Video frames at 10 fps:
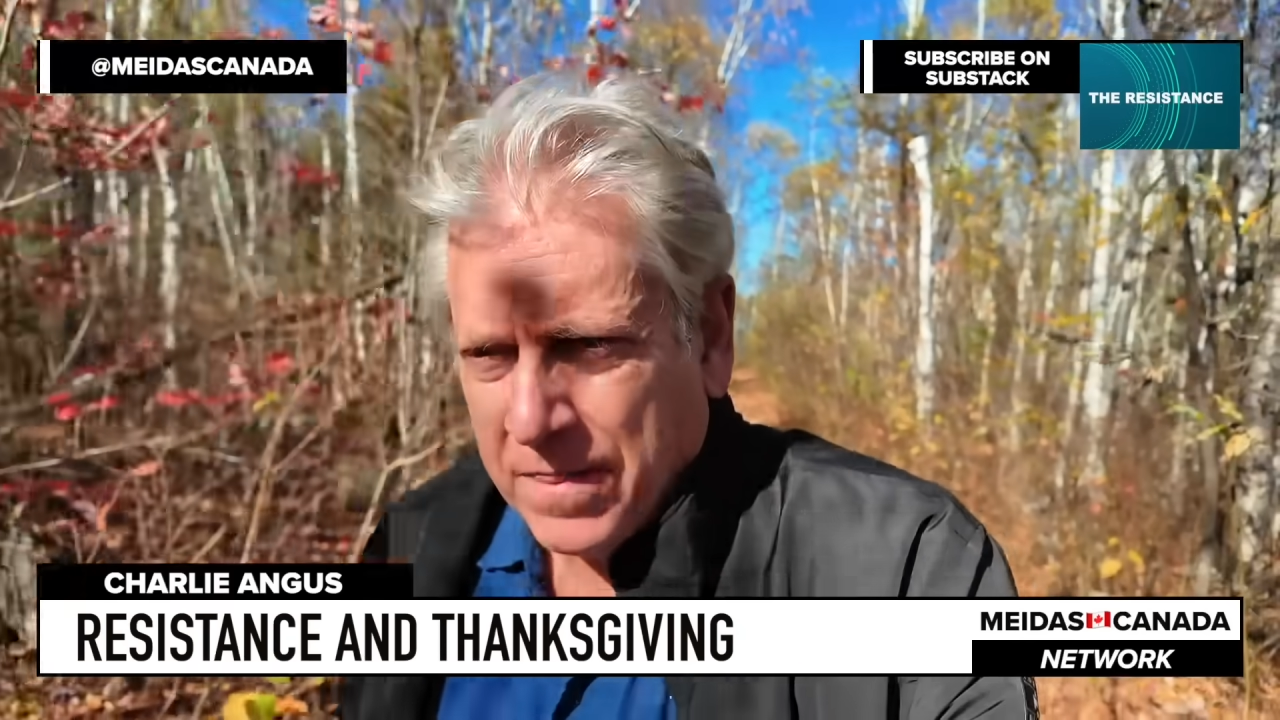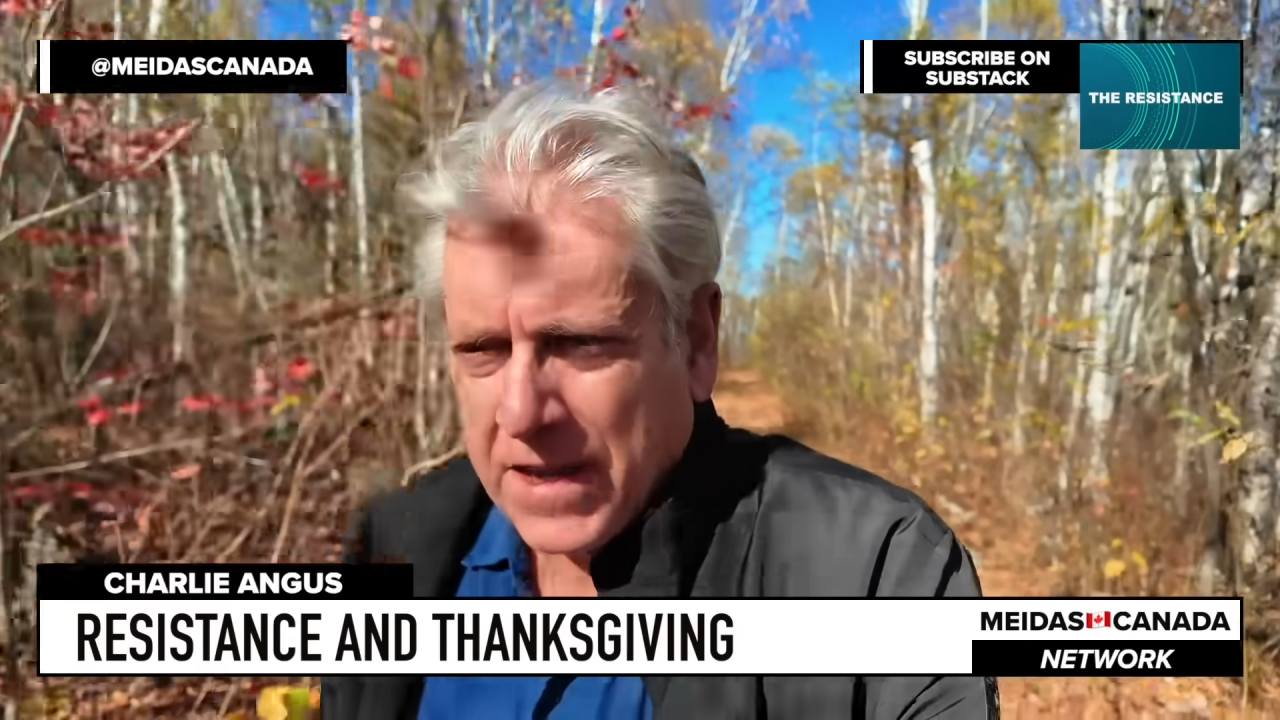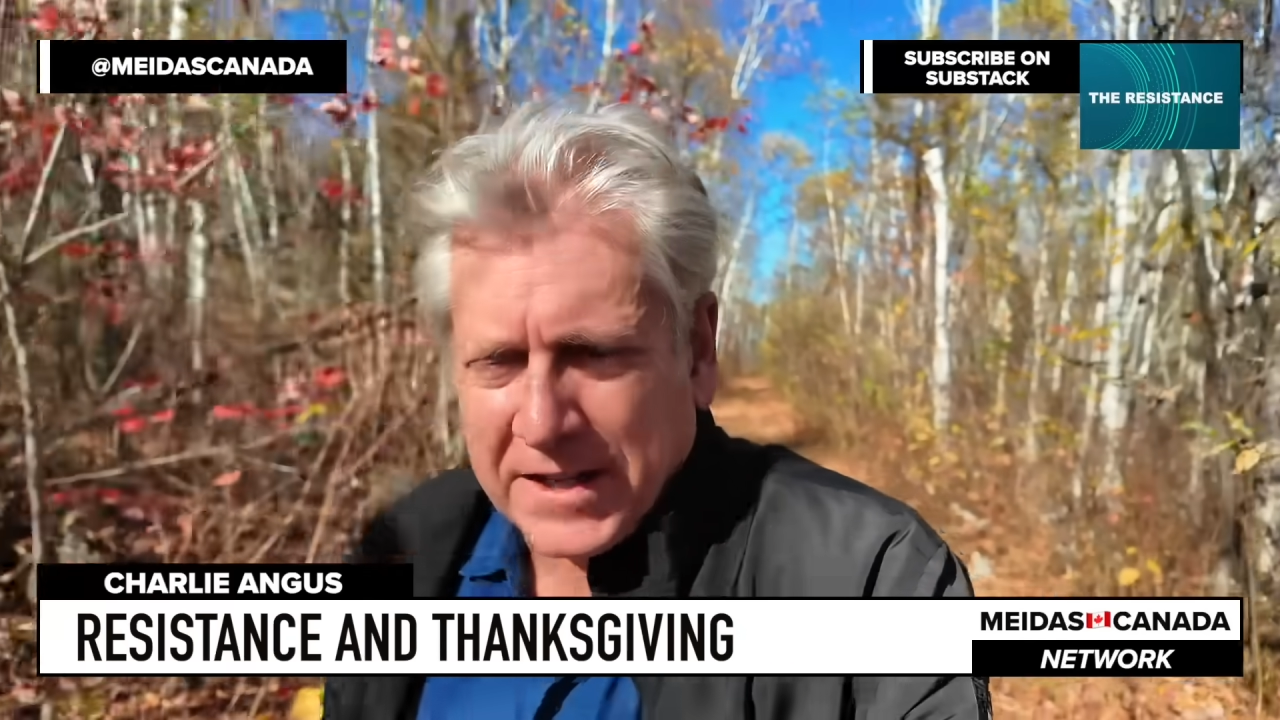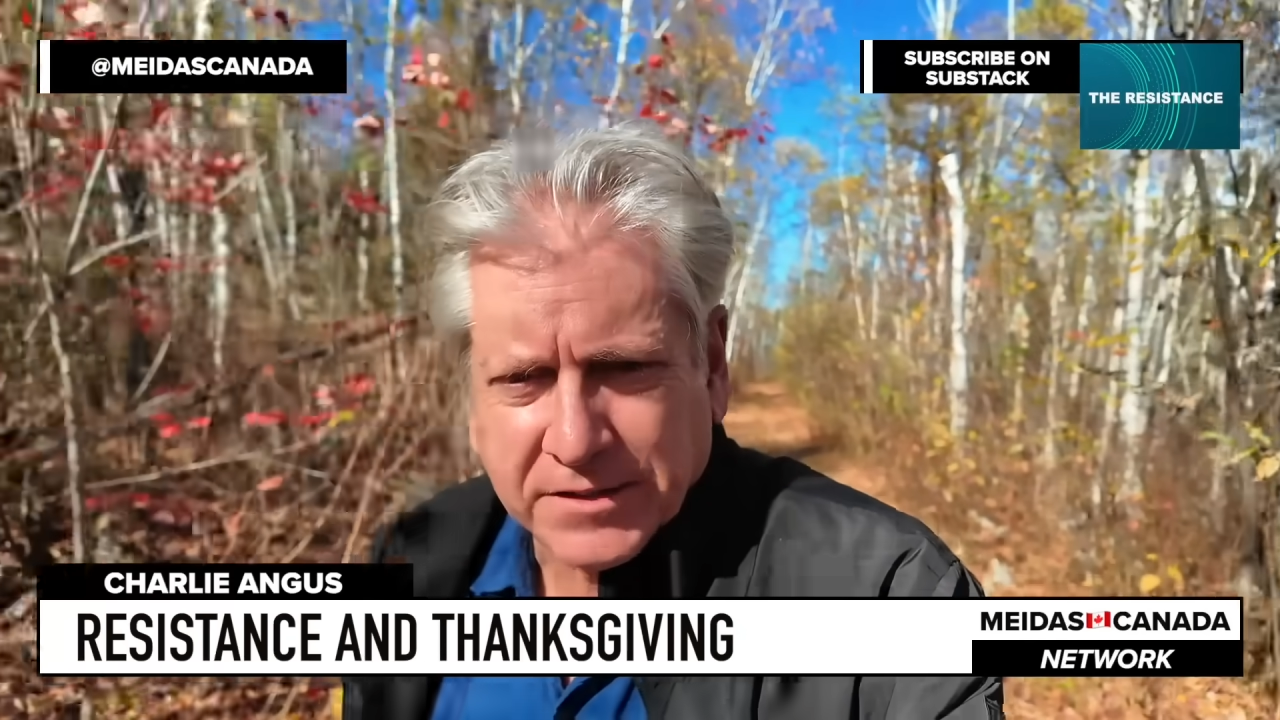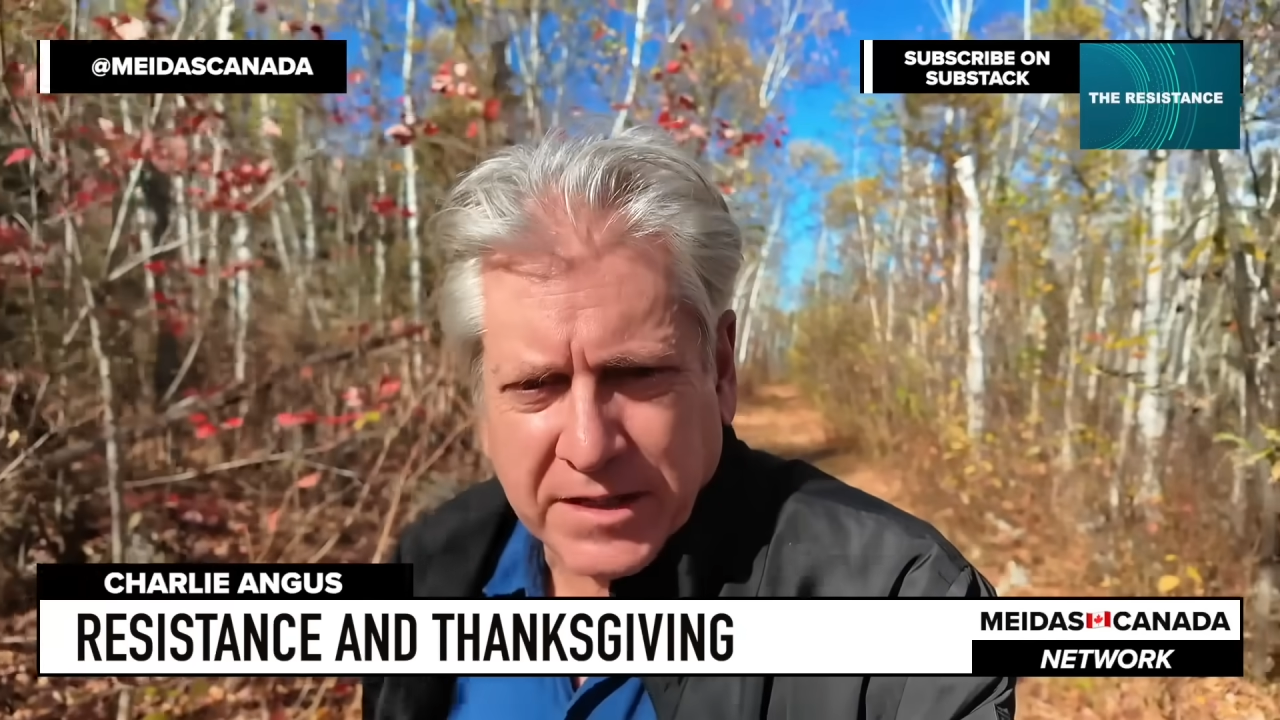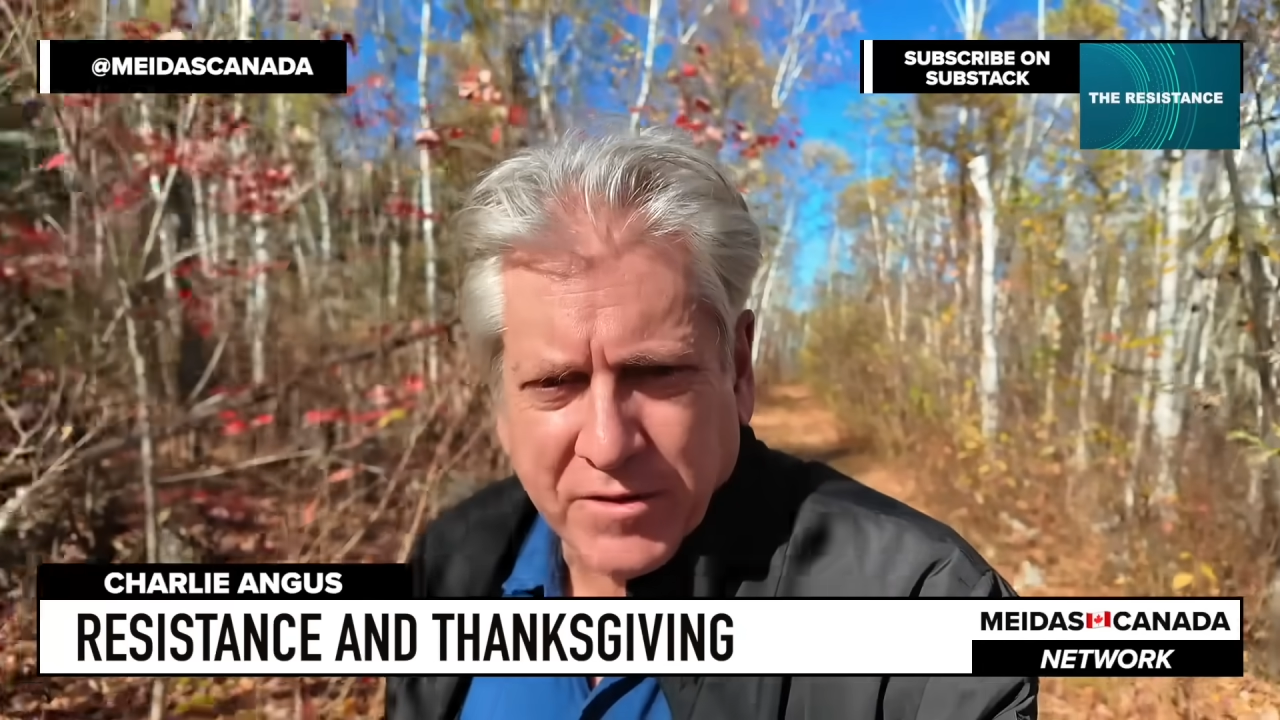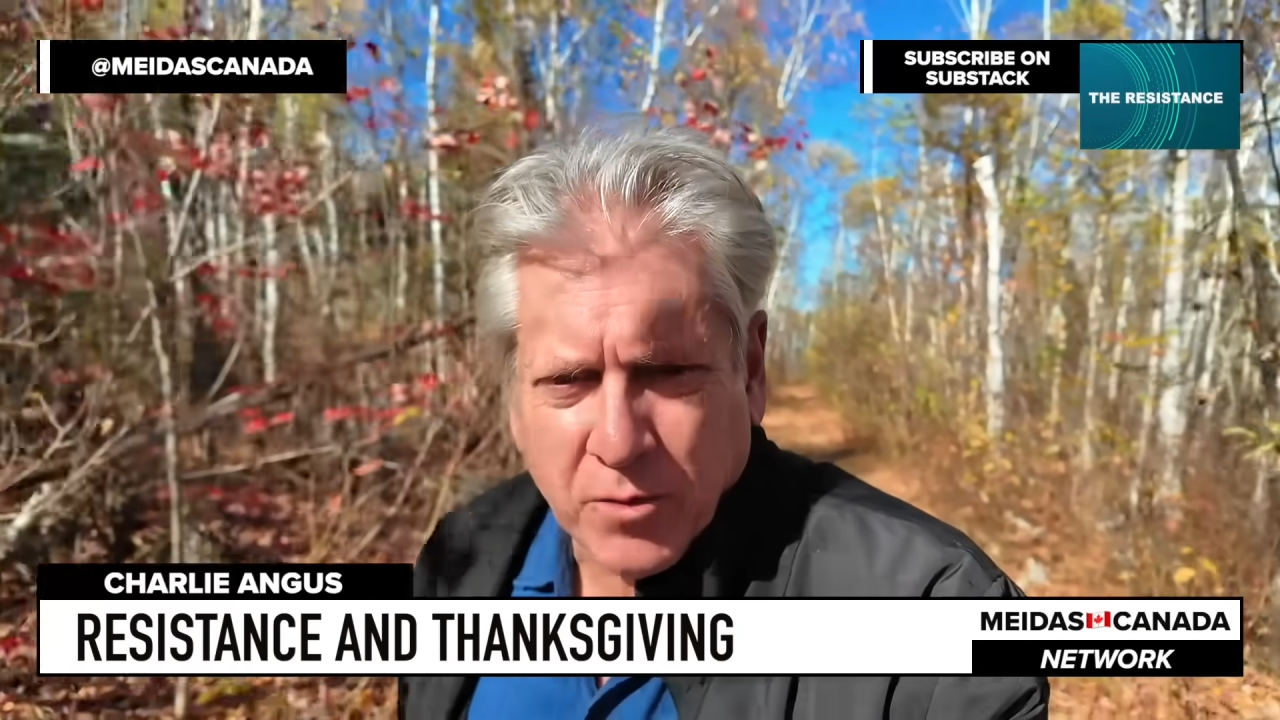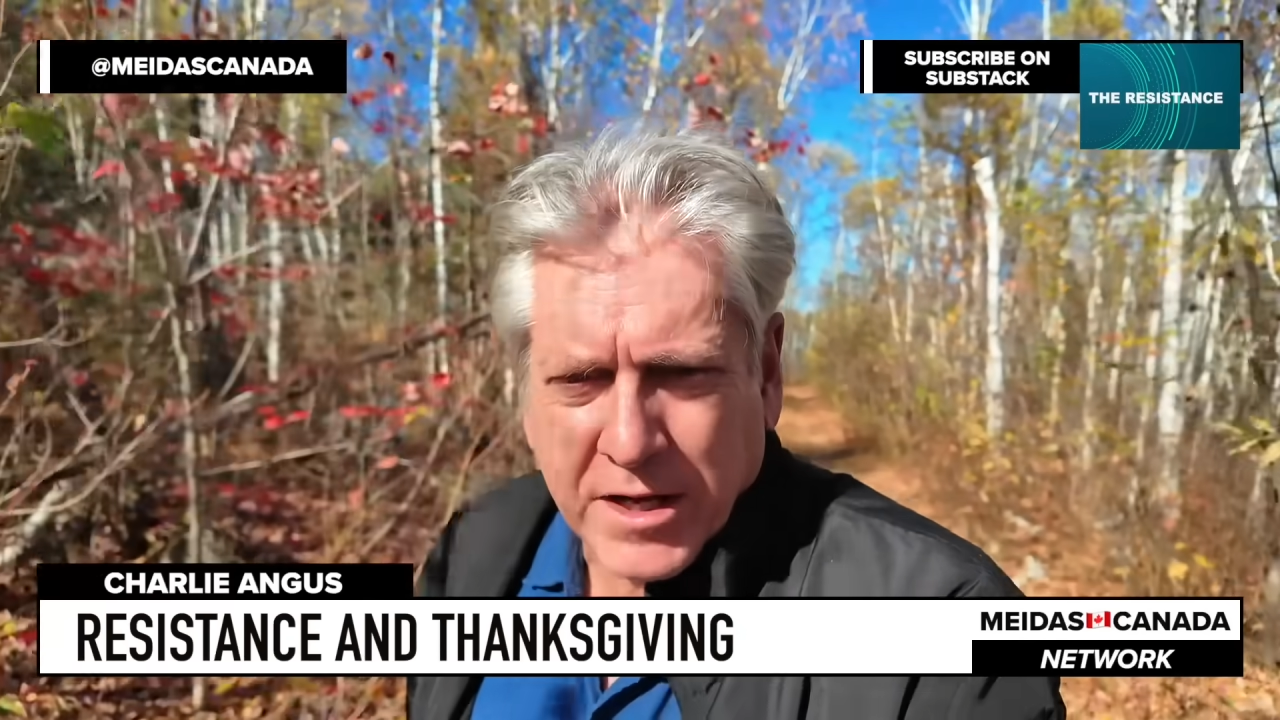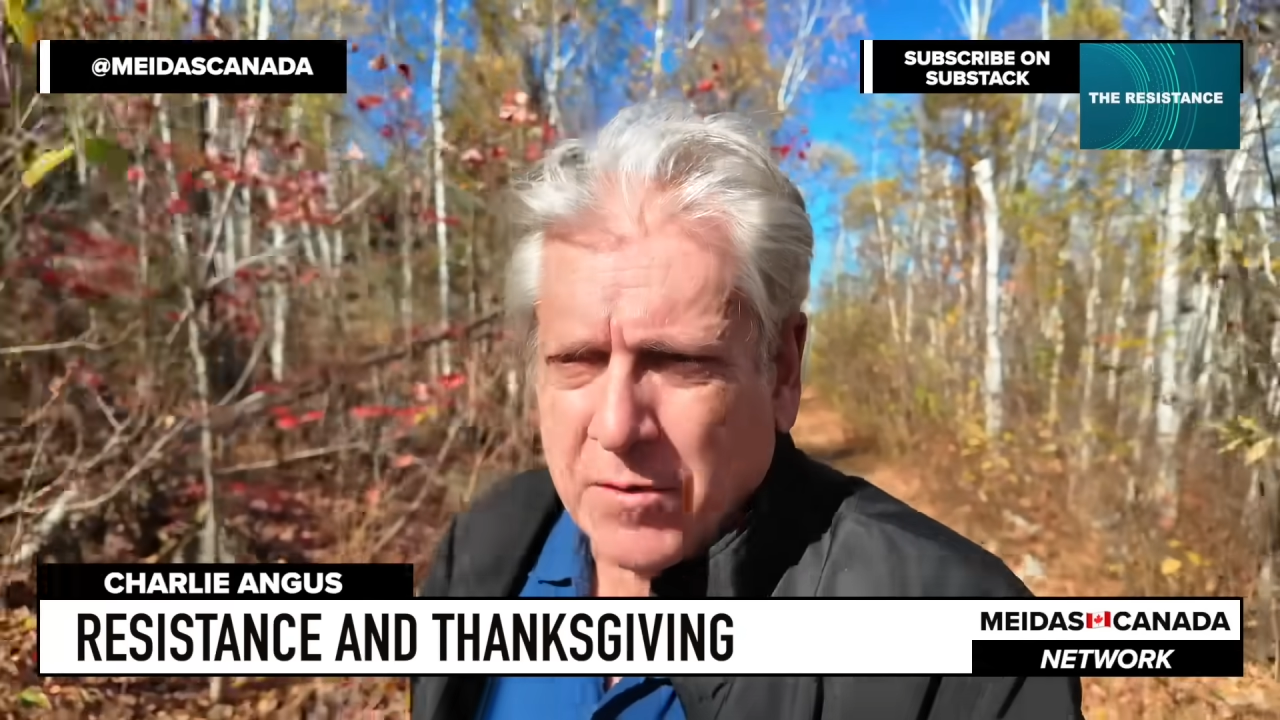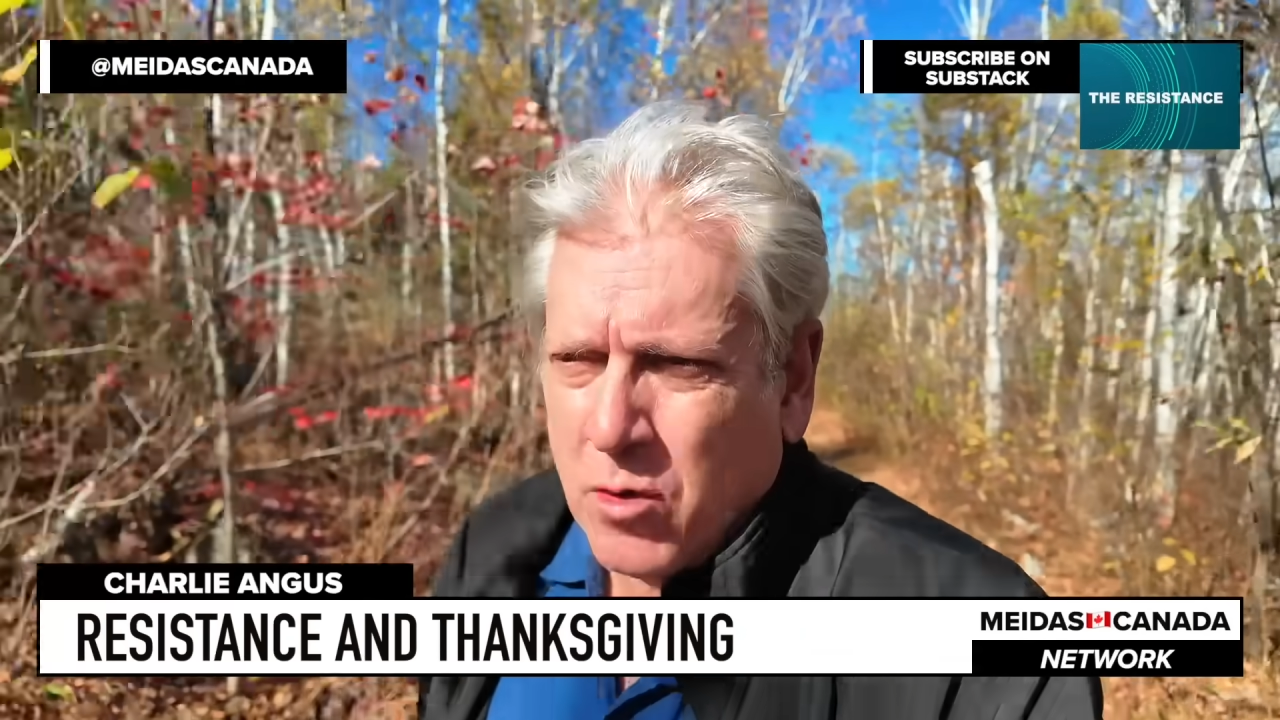Thanksgiving week,